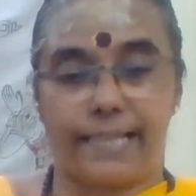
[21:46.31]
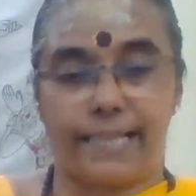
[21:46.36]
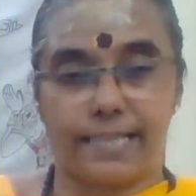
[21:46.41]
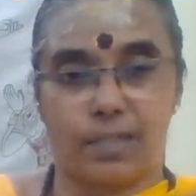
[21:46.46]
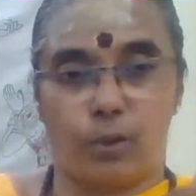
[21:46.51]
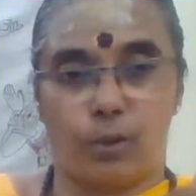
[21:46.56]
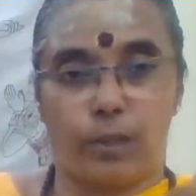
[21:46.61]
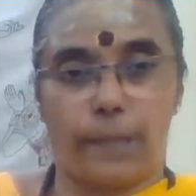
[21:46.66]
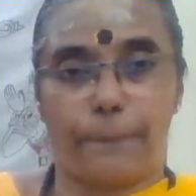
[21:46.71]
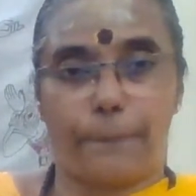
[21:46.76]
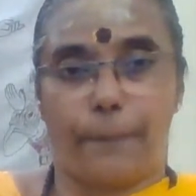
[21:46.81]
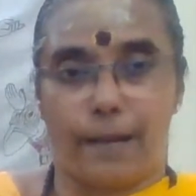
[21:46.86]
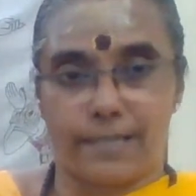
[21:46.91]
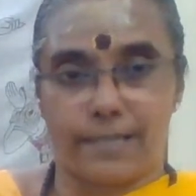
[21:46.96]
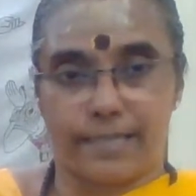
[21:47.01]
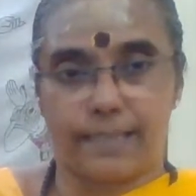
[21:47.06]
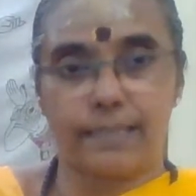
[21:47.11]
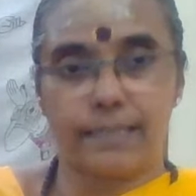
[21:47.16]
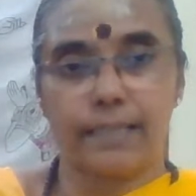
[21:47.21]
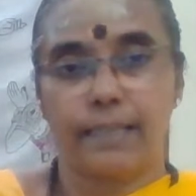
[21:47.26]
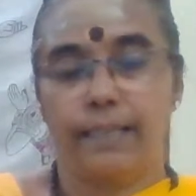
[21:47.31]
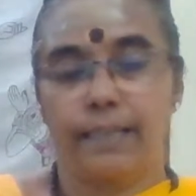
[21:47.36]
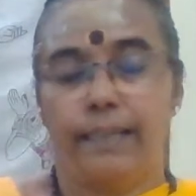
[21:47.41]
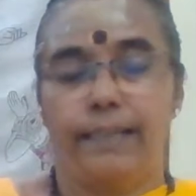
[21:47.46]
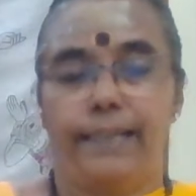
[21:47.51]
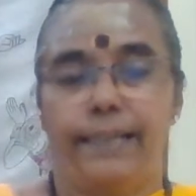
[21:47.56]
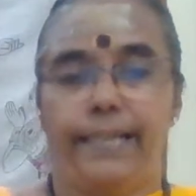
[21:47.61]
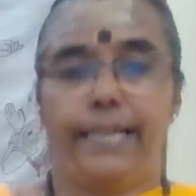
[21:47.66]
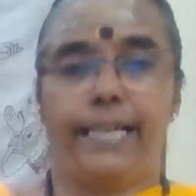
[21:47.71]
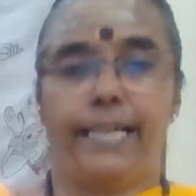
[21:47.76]
He is the only person
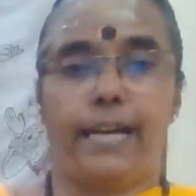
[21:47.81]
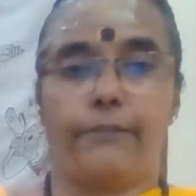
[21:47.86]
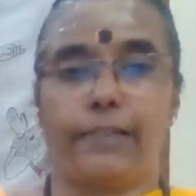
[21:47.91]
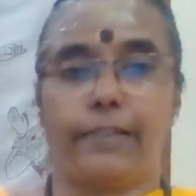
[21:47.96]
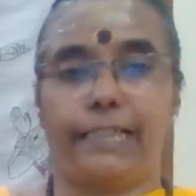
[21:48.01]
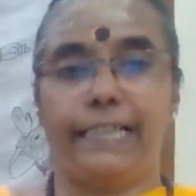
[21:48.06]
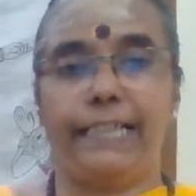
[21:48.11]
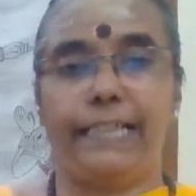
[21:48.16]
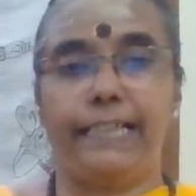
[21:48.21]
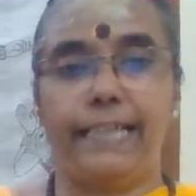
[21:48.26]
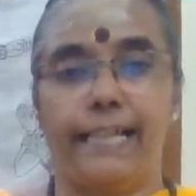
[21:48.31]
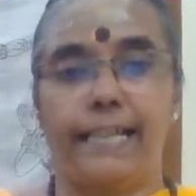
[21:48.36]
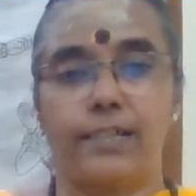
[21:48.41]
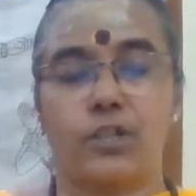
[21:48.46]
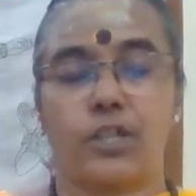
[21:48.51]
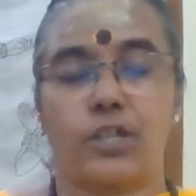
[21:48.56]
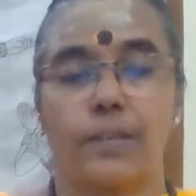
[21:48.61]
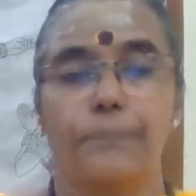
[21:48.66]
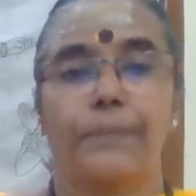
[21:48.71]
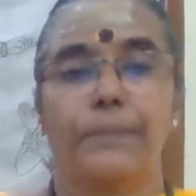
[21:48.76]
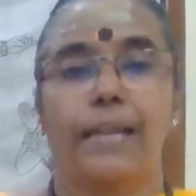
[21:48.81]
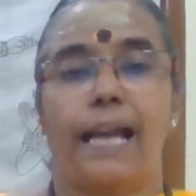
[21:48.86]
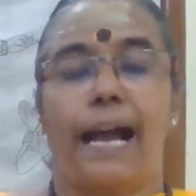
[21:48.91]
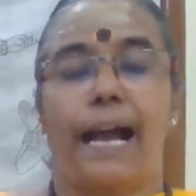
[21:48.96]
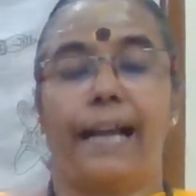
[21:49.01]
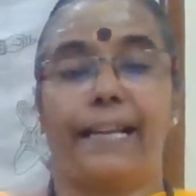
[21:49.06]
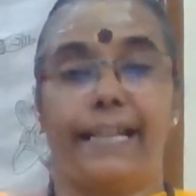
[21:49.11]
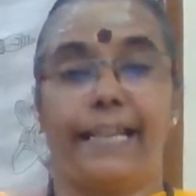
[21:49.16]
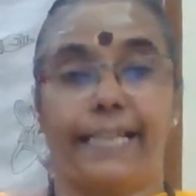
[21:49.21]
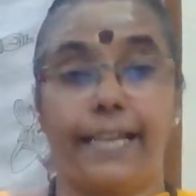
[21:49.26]
in our lineage,
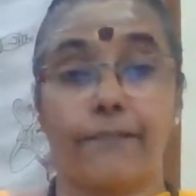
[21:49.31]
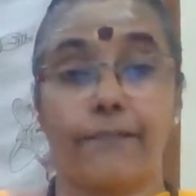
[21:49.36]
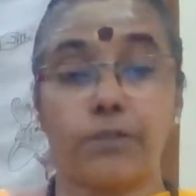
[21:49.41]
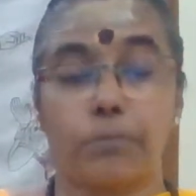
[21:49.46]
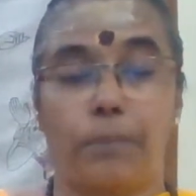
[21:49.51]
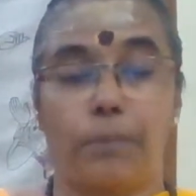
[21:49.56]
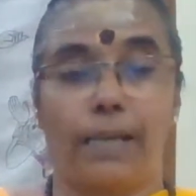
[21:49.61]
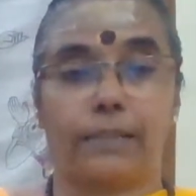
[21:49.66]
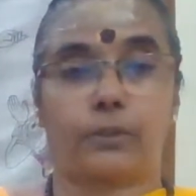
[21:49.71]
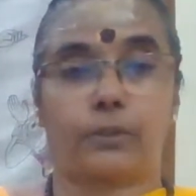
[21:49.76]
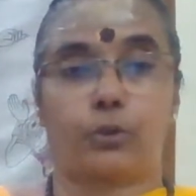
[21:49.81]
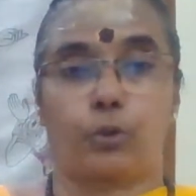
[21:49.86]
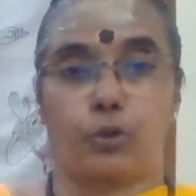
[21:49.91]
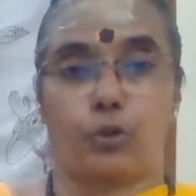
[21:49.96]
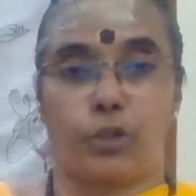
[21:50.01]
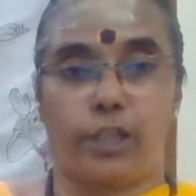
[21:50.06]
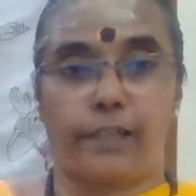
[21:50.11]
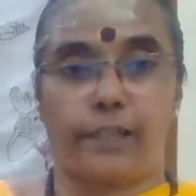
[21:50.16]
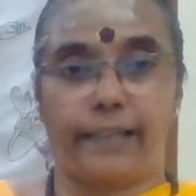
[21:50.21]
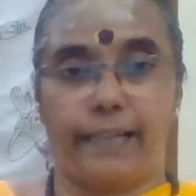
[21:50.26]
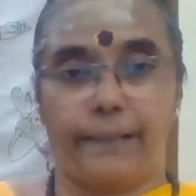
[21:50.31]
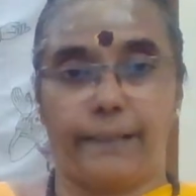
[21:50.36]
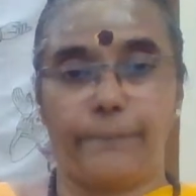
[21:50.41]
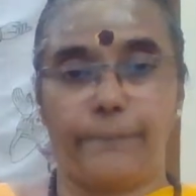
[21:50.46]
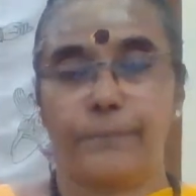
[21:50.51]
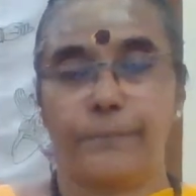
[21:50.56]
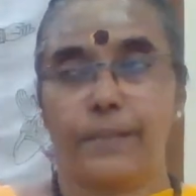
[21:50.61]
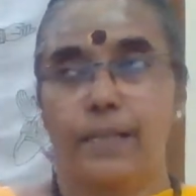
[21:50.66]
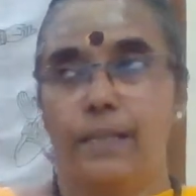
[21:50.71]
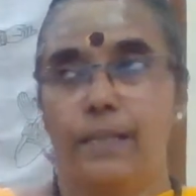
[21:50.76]
and he gives birth to
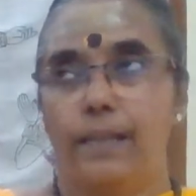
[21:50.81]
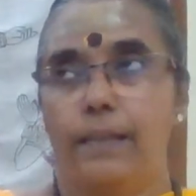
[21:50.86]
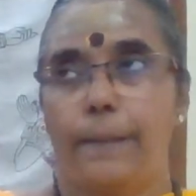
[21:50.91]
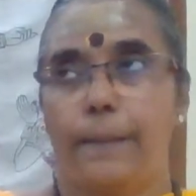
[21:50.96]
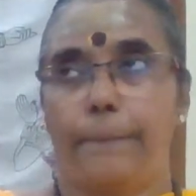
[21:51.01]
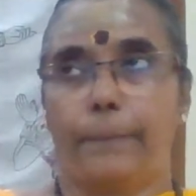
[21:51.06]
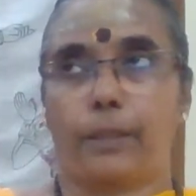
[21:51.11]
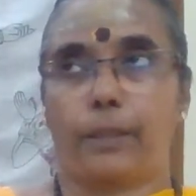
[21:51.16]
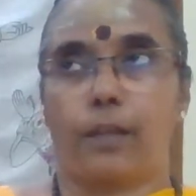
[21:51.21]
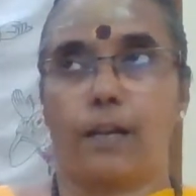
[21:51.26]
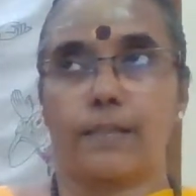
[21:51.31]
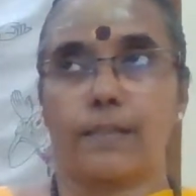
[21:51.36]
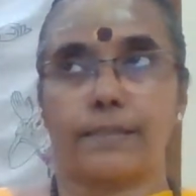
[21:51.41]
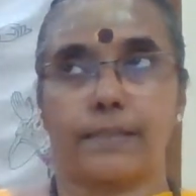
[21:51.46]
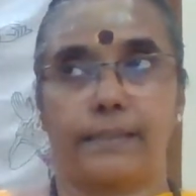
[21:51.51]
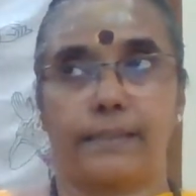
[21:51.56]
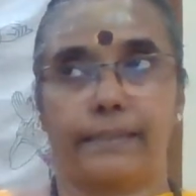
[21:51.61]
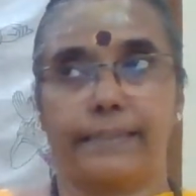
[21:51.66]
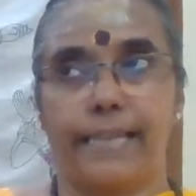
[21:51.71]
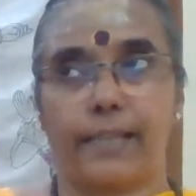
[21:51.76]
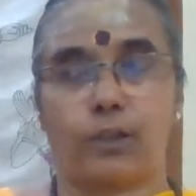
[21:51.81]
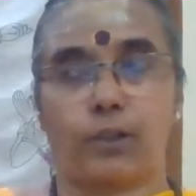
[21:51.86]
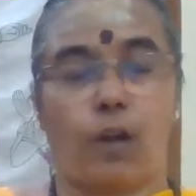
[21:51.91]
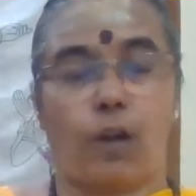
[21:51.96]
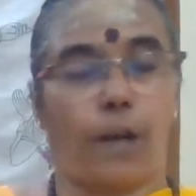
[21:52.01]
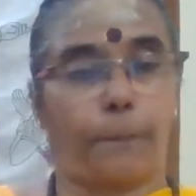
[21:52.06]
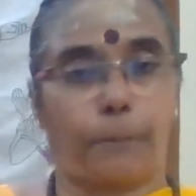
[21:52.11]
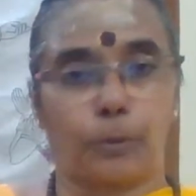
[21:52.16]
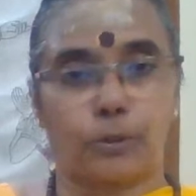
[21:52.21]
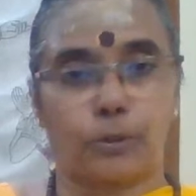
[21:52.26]
children because they are
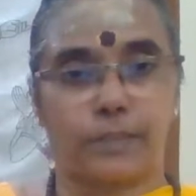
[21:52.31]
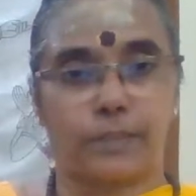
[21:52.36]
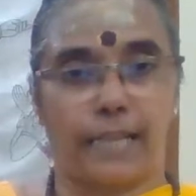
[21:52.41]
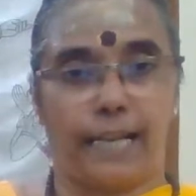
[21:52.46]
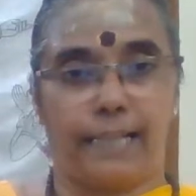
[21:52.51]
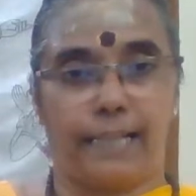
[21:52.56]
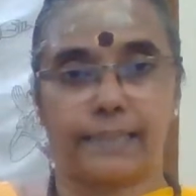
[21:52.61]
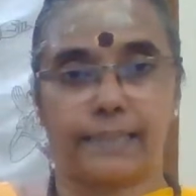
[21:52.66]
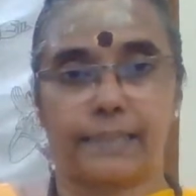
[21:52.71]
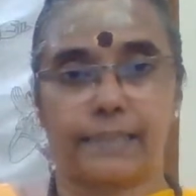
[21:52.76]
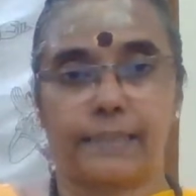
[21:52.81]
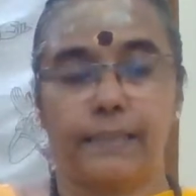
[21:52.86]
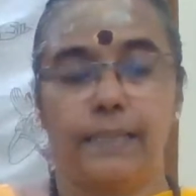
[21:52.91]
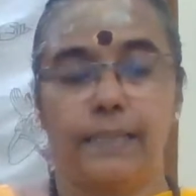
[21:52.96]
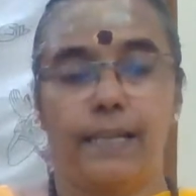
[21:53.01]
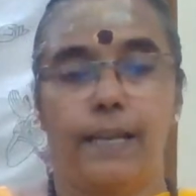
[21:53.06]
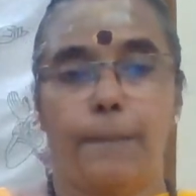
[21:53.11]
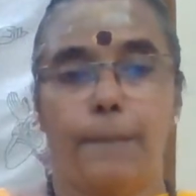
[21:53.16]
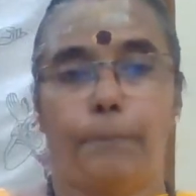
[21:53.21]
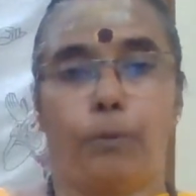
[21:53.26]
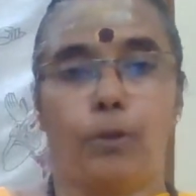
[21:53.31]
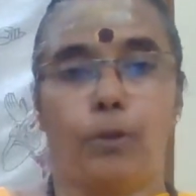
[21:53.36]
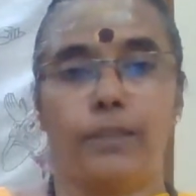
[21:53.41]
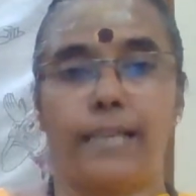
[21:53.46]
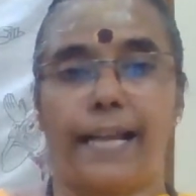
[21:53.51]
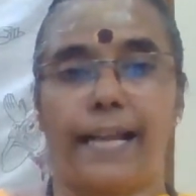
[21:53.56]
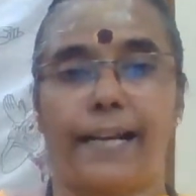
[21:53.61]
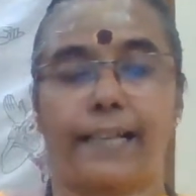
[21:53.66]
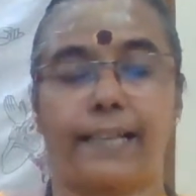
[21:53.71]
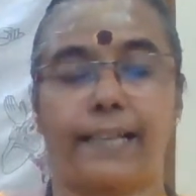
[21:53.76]
called putras. Pun
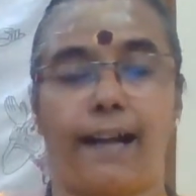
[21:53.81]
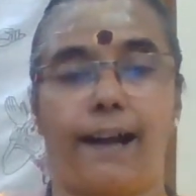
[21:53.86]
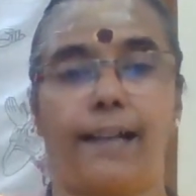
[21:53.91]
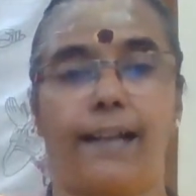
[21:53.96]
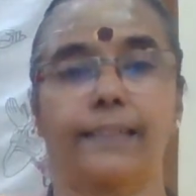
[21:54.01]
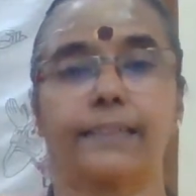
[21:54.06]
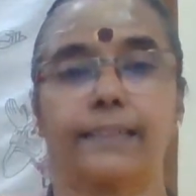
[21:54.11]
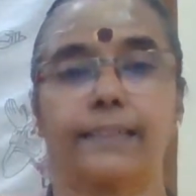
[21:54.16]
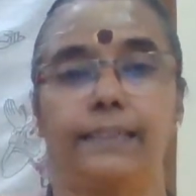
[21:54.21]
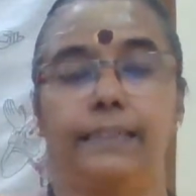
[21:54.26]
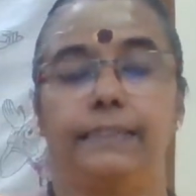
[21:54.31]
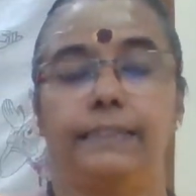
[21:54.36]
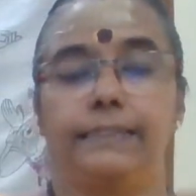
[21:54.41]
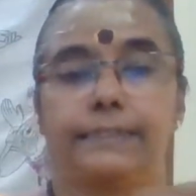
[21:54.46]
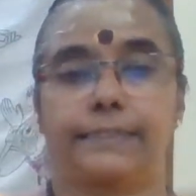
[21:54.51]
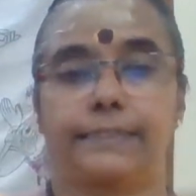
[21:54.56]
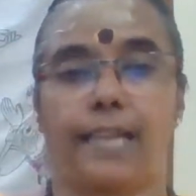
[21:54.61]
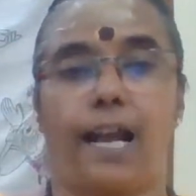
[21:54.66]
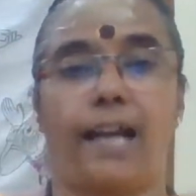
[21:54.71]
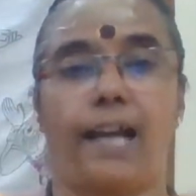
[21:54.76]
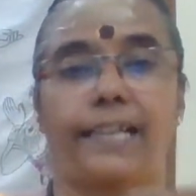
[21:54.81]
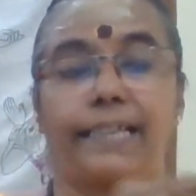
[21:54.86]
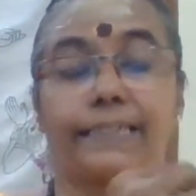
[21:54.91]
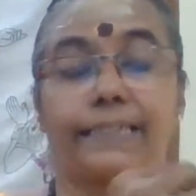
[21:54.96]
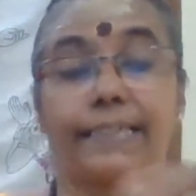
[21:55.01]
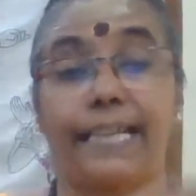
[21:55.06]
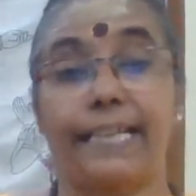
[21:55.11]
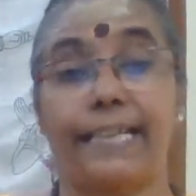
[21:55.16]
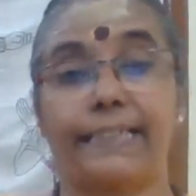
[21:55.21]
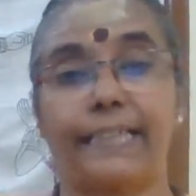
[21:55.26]
narakat
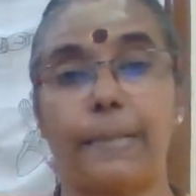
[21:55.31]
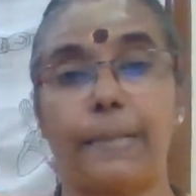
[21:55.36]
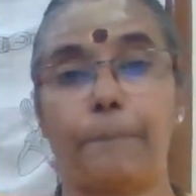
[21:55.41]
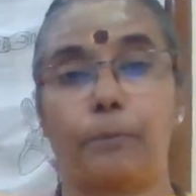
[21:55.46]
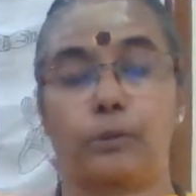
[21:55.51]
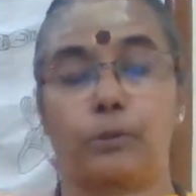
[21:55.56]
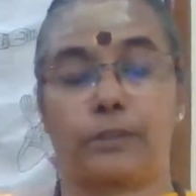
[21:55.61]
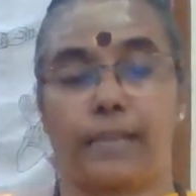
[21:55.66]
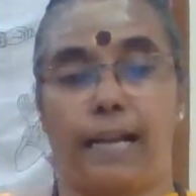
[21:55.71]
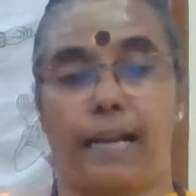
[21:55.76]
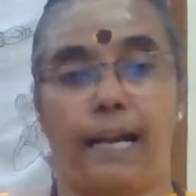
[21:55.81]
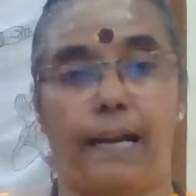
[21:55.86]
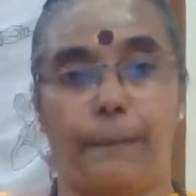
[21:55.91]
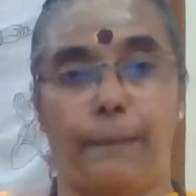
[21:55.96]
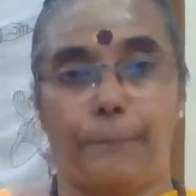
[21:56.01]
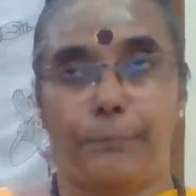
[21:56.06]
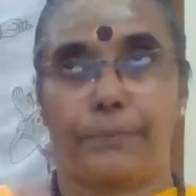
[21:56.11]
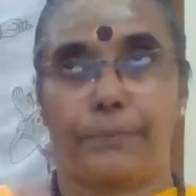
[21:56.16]
trayate iti putraha.